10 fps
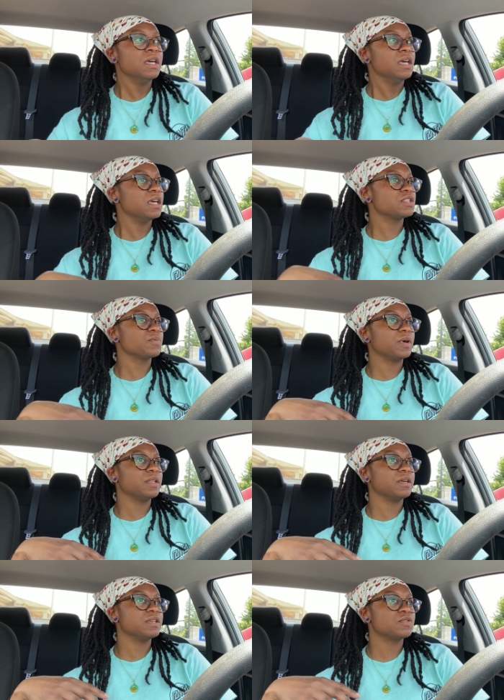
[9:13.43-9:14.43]
as
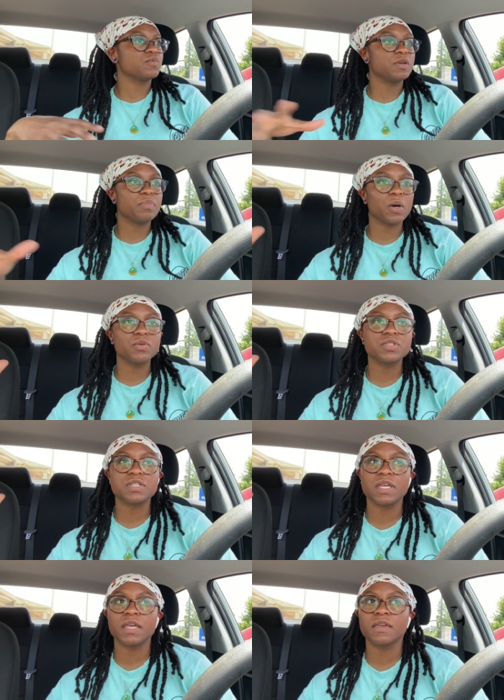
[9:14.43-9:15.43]
well as
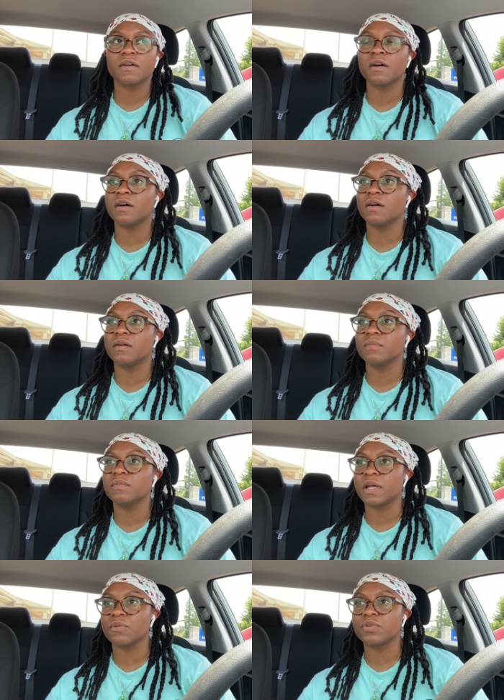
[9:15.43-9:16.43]
reposting um,
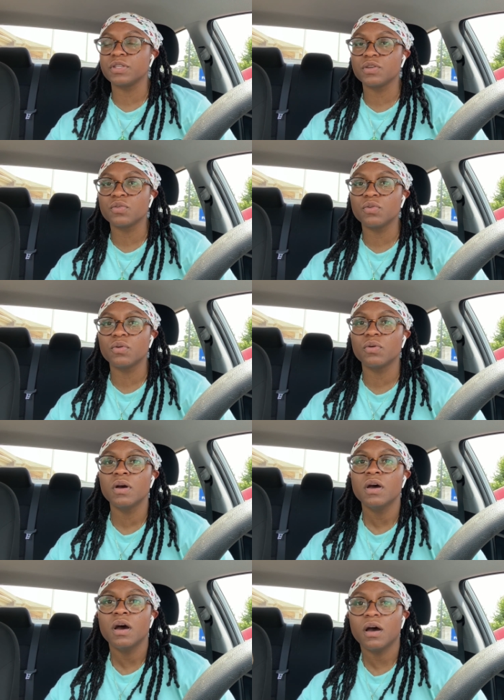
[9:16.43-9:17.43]
like really cool
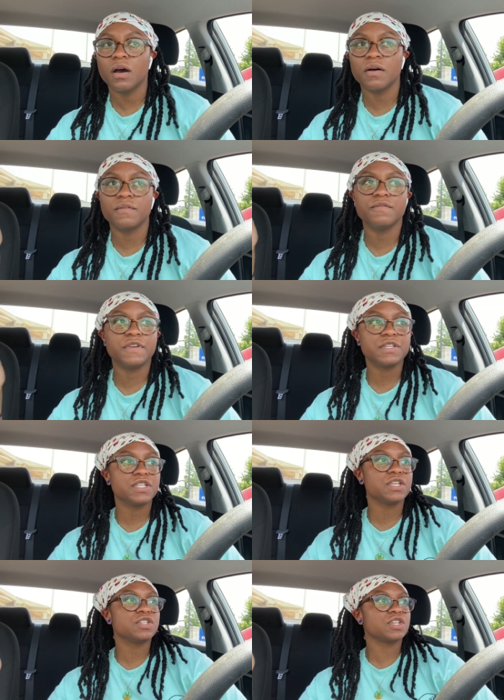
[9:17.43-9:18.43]
um,
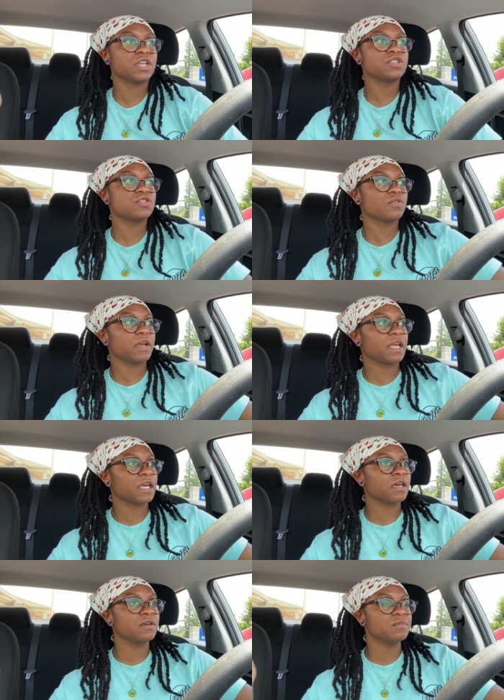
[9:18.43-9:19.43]
vintage
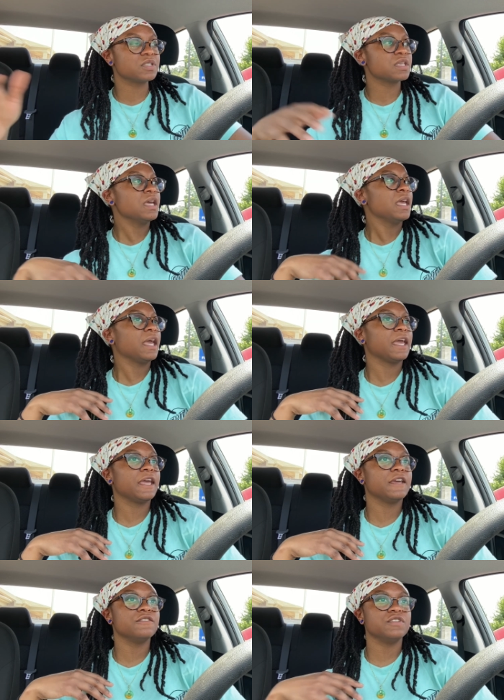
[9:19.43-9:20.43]
Instagrams
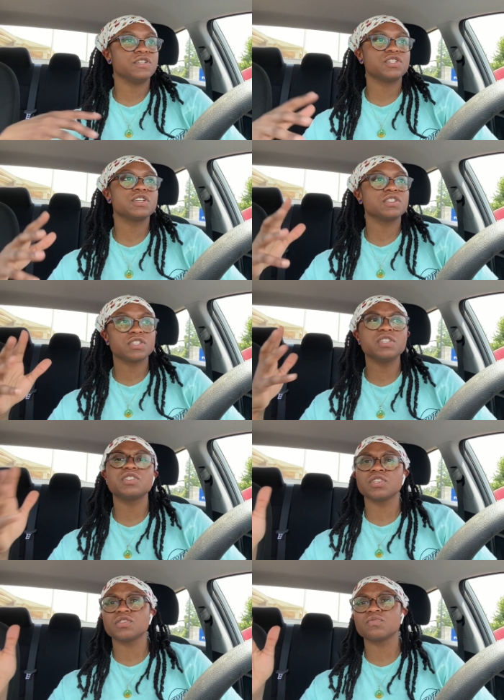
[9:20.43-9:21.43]
and it's just it's
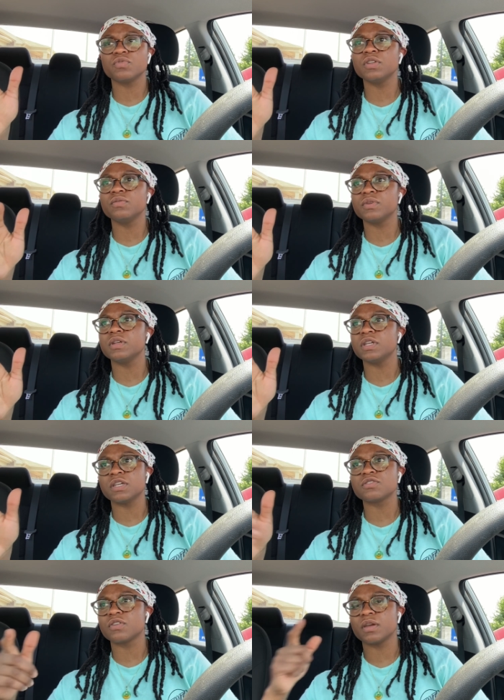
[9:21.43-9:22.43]
just really really
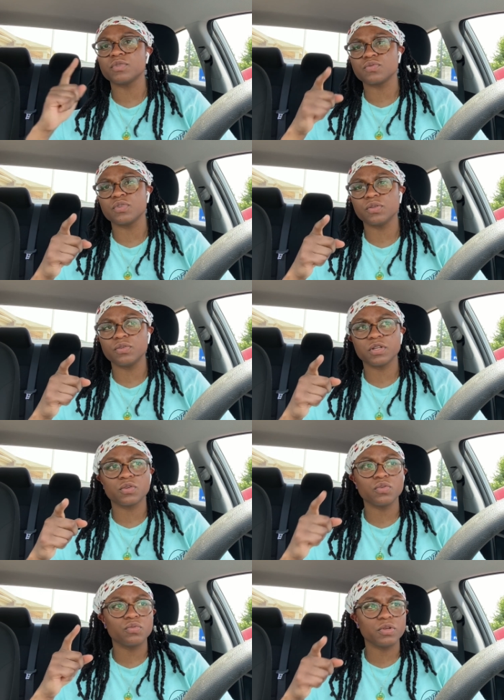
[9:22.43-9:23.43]
Instagram is really really
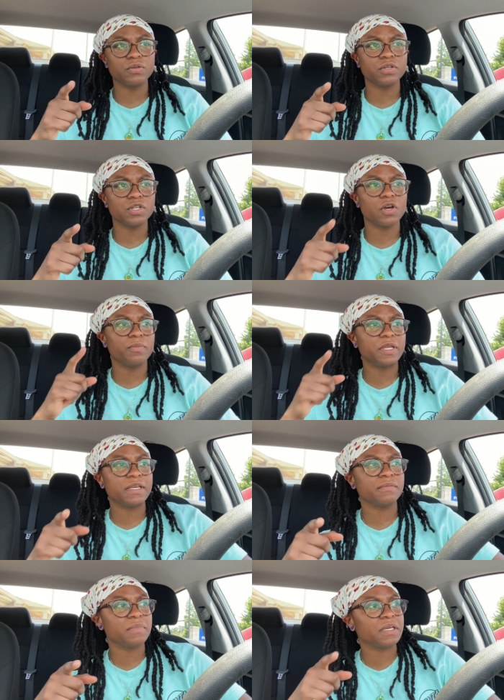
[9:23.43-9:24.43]
cool really, really dope
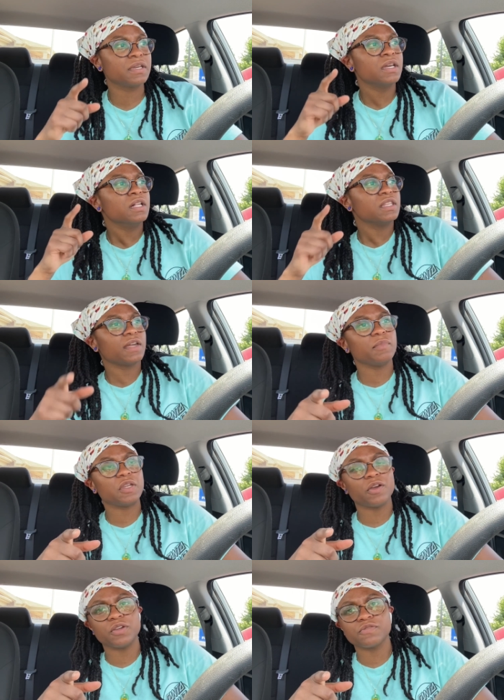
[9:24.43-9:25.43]
DM me let me
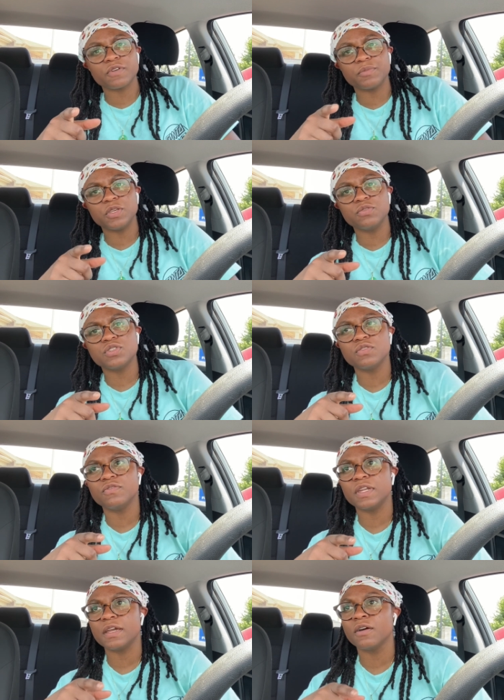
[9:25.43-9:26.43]
know you're from the YouTube
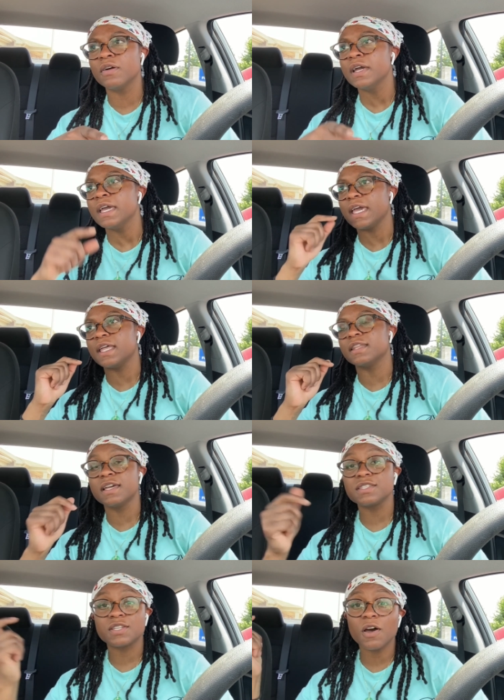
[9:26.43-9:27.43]
video and
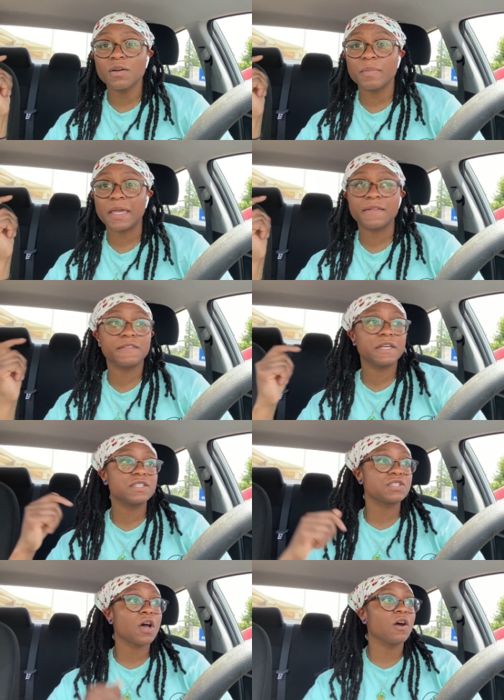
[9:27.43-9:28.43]
let's talk man
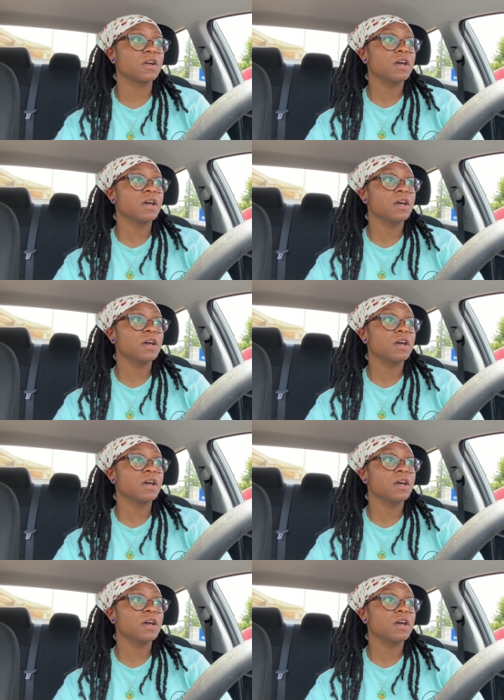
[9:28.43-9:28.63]
let's talk